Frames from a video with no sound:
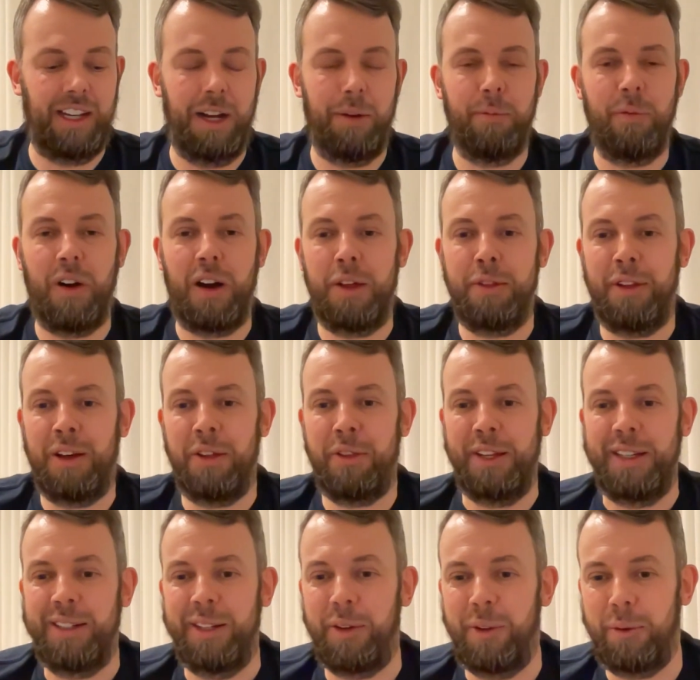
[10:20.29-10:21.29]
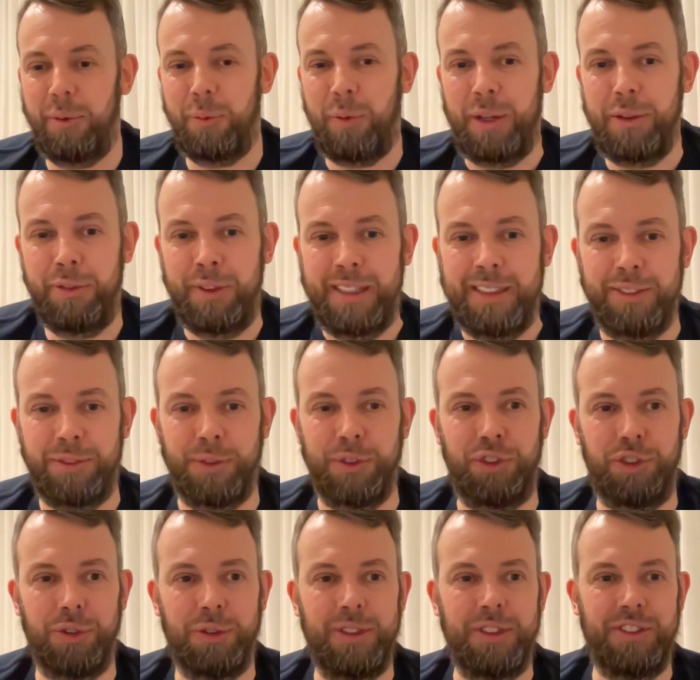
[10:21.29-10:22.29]
Um, I, th I think that one thing's for
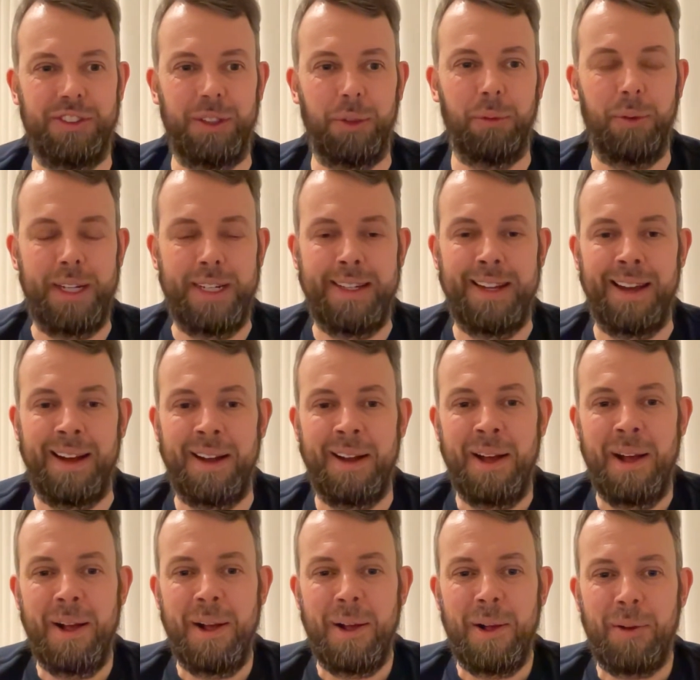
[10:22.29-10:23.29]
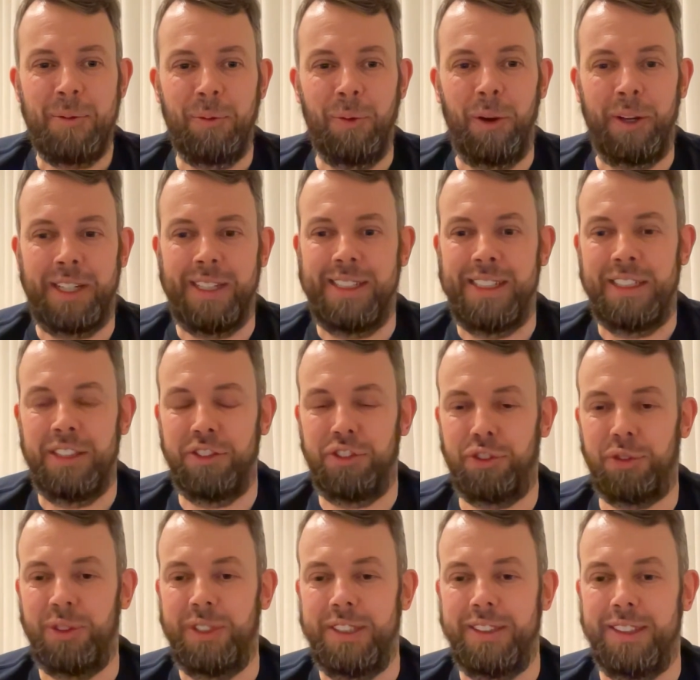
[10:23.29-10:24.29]
sure is that we uh, work in an
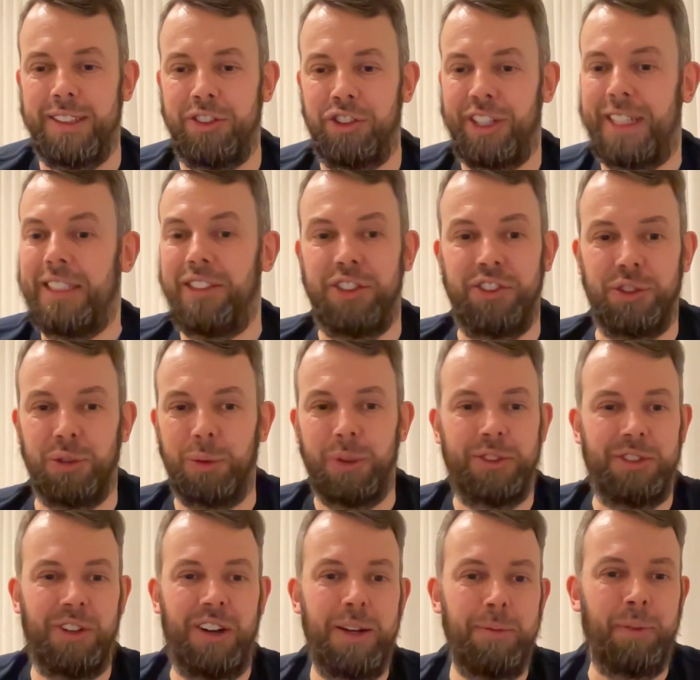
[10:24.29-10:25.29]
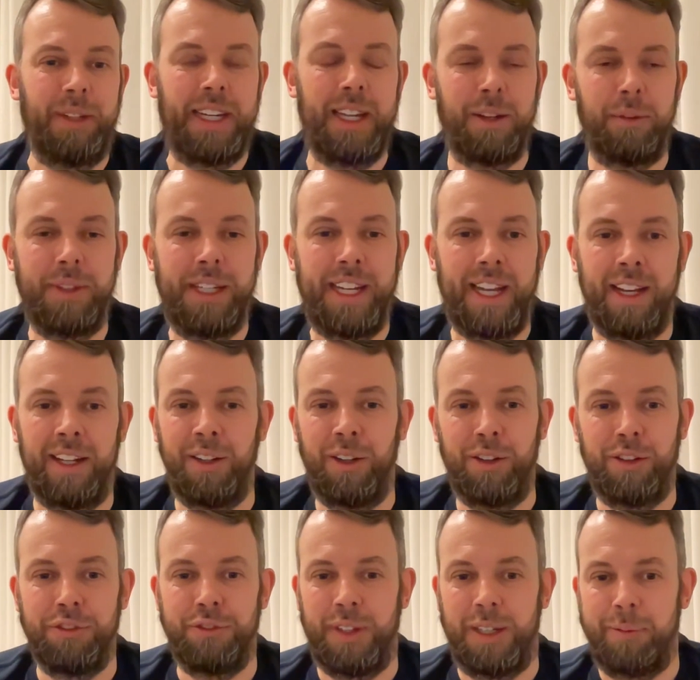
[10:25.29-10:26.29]
industry that changes all the time. We get we get a
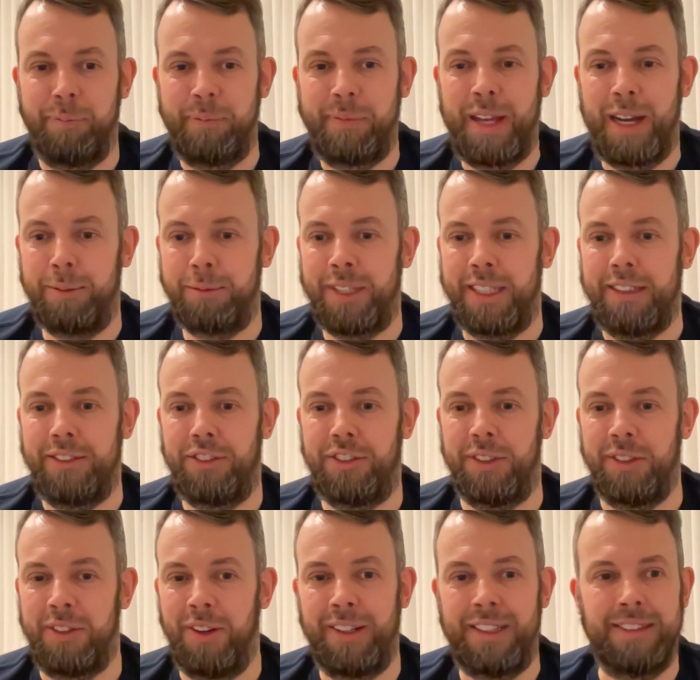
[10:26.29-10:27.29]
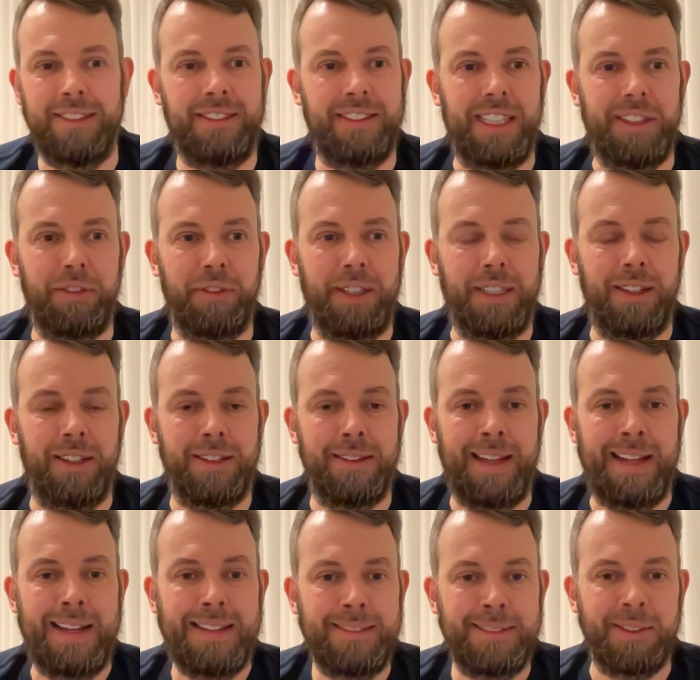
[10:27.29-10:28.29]
lot of um, updates to the guidance and everything like
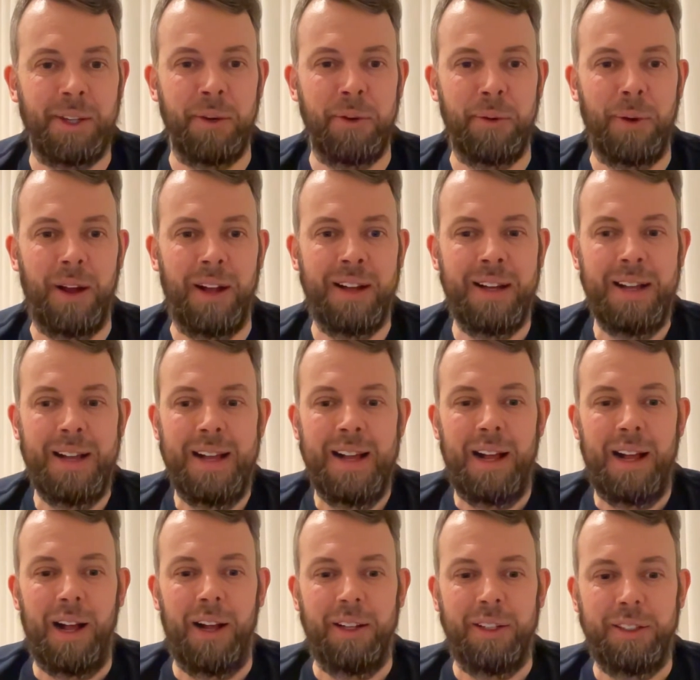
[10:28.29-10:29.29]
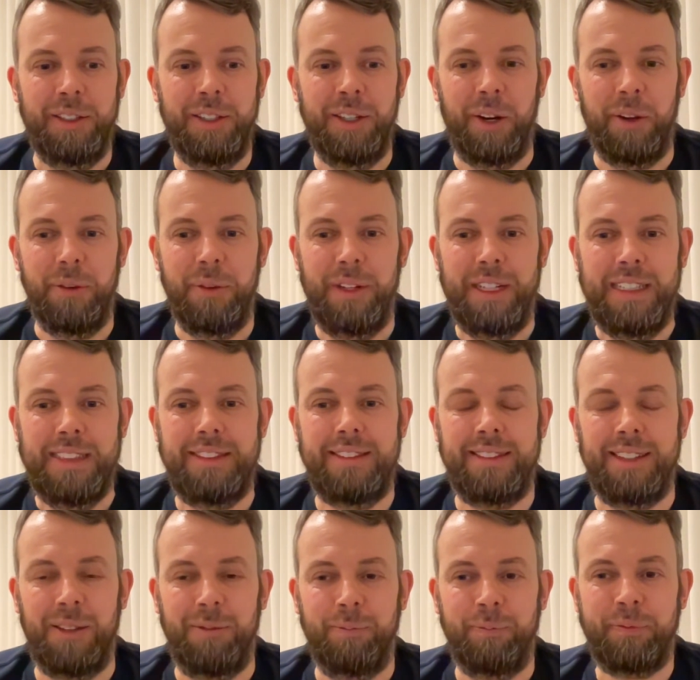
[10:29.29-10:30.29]
that. So uh, uh, you know,
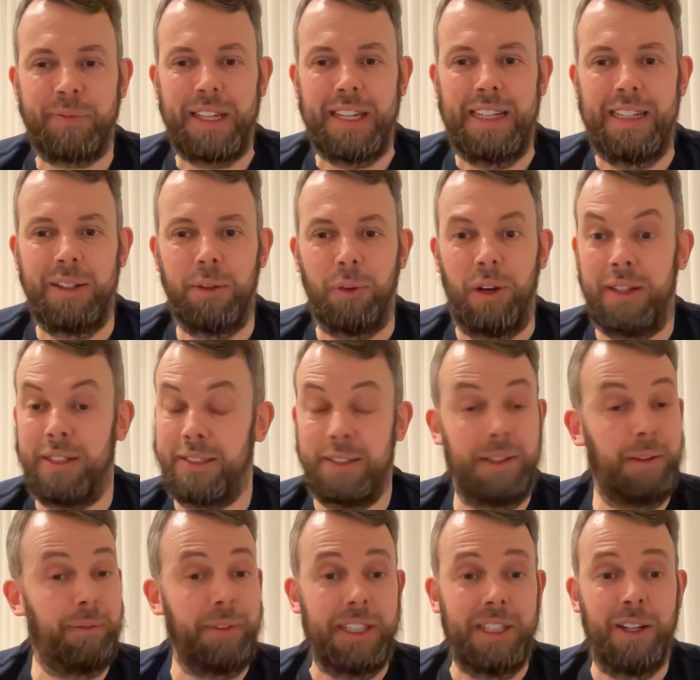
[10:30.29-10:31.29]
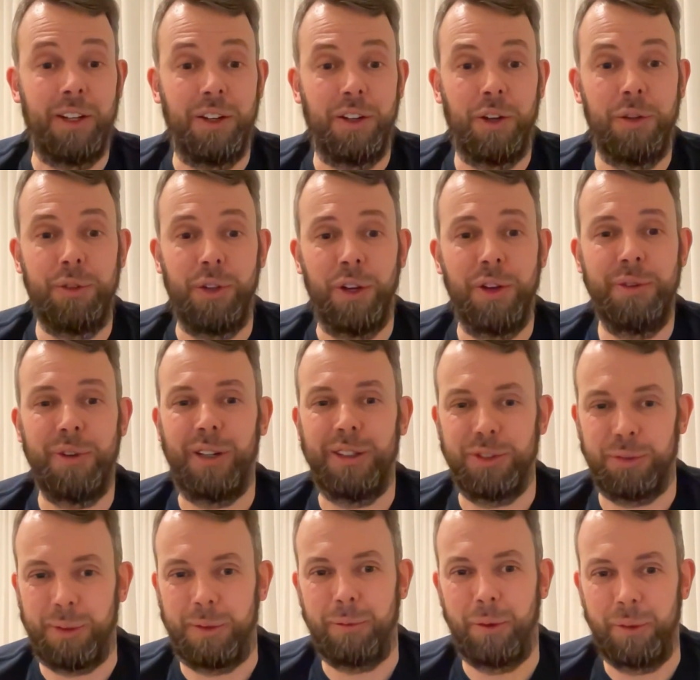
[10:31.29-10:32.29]
it's um, I mean, who, who
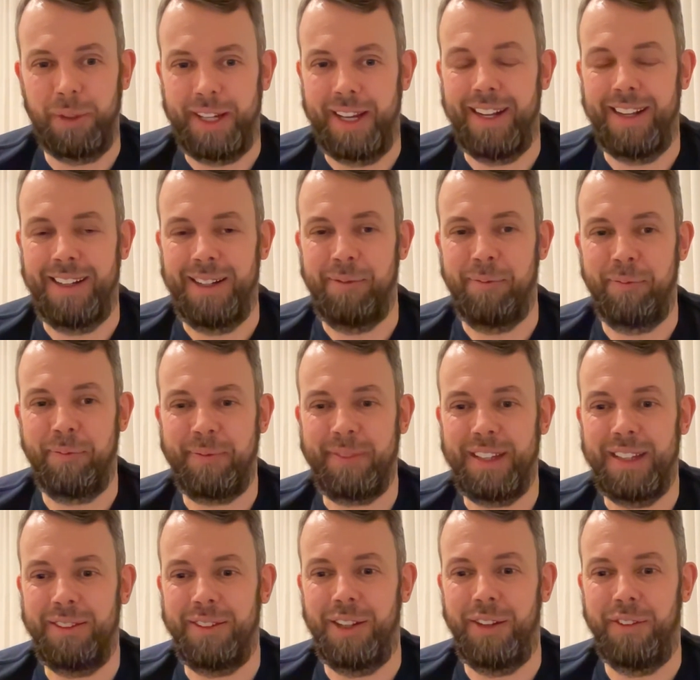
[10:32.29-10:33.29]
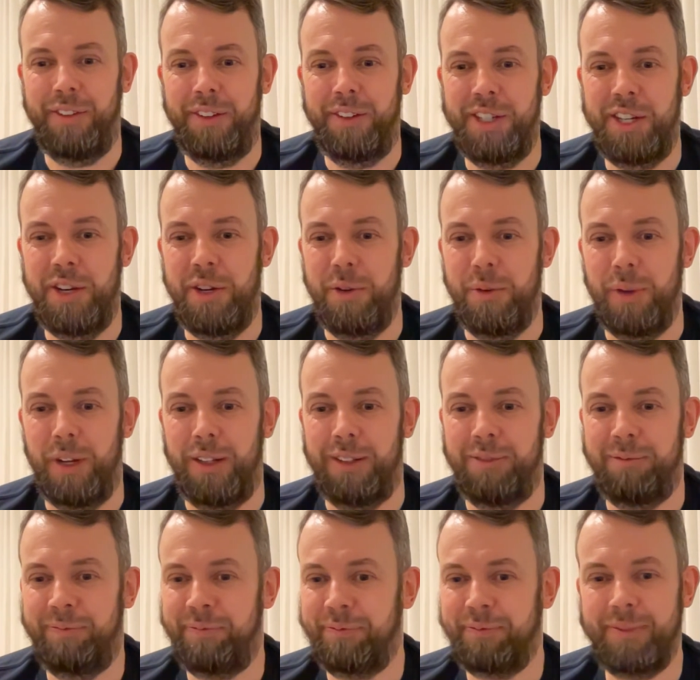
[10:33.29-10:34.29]
knows when we'll get um, the, the new
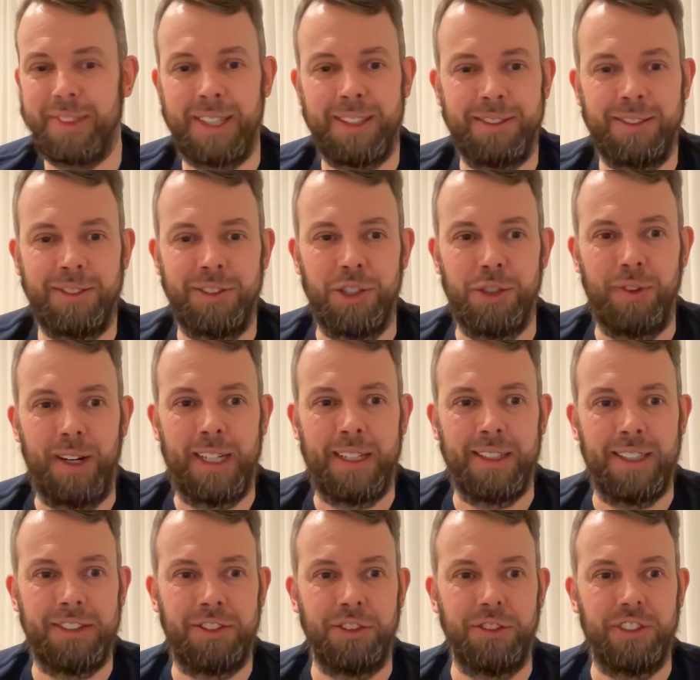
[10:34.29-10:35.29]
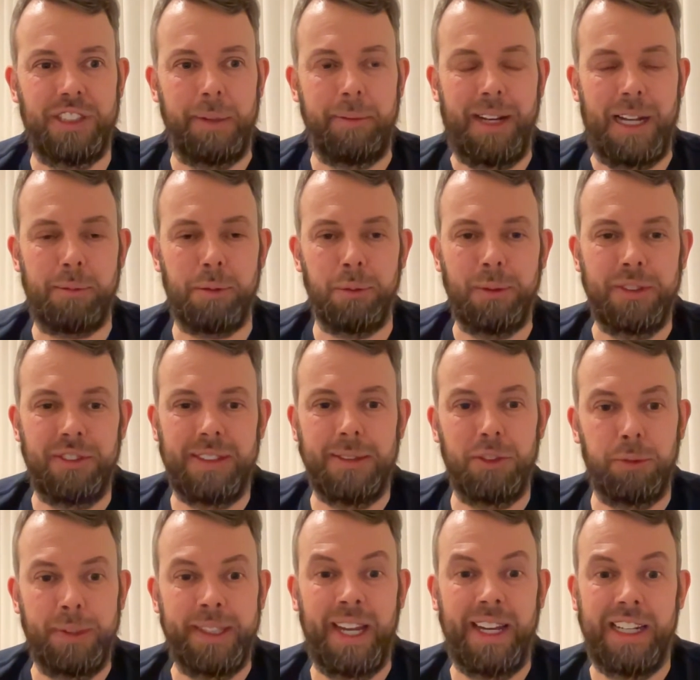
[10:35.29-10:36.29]
uh, new regulations coming out? But we seem
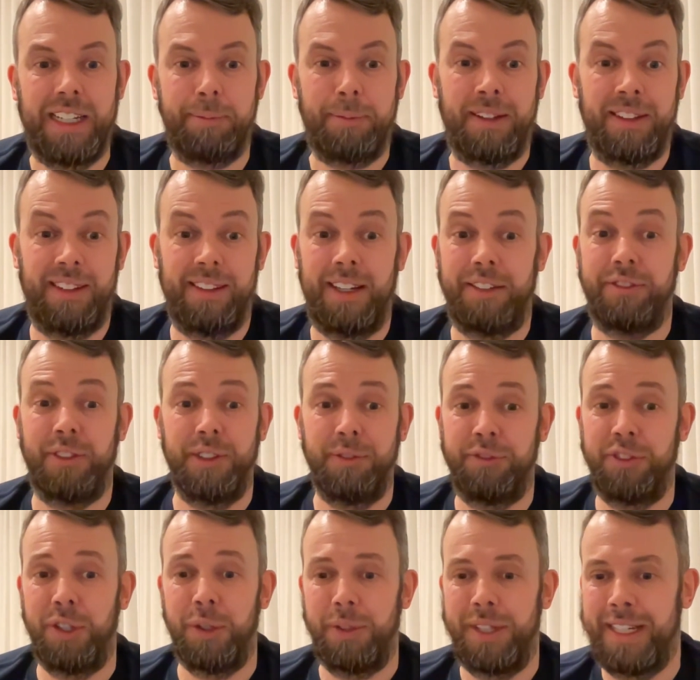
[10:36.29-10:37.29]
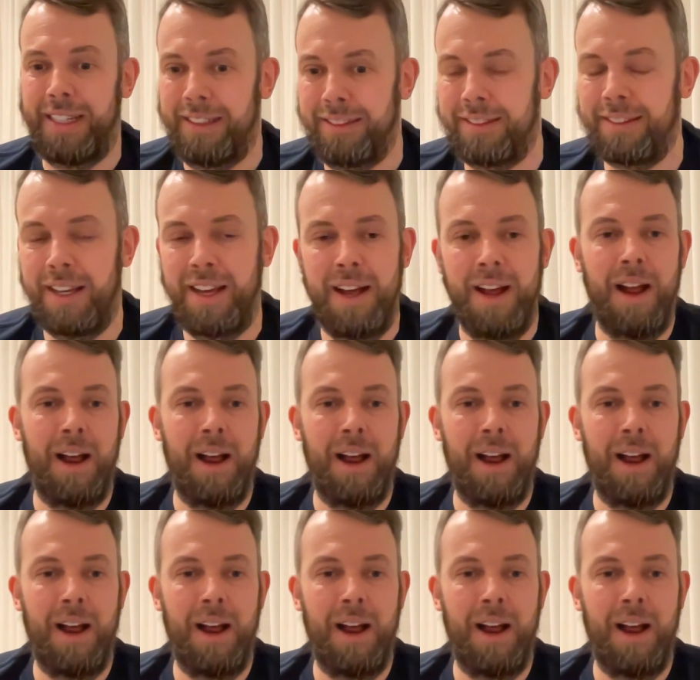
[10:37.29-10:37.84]
to be getting them every few years.